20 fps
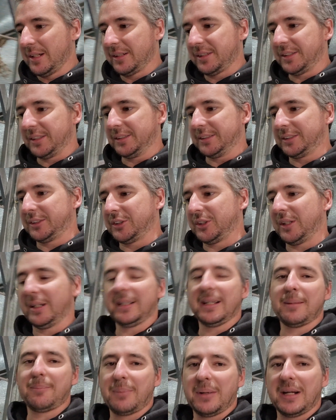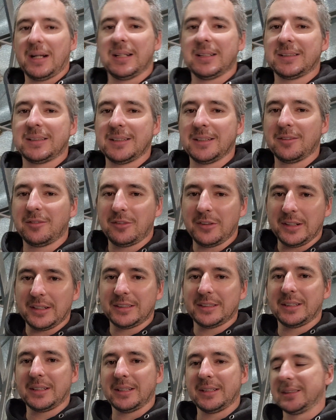because trying to get parts in to
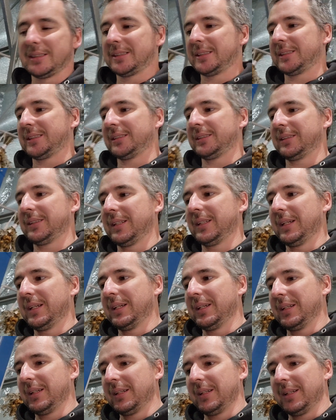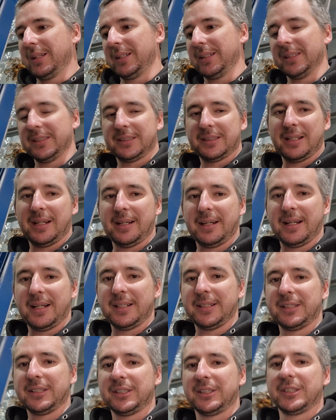fix things in this day and
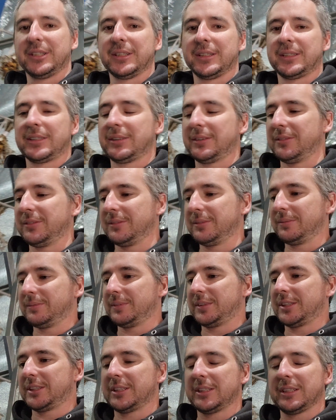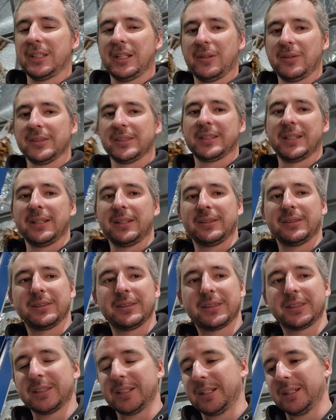age is just slow as hell.
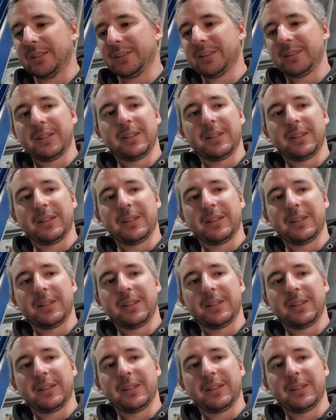So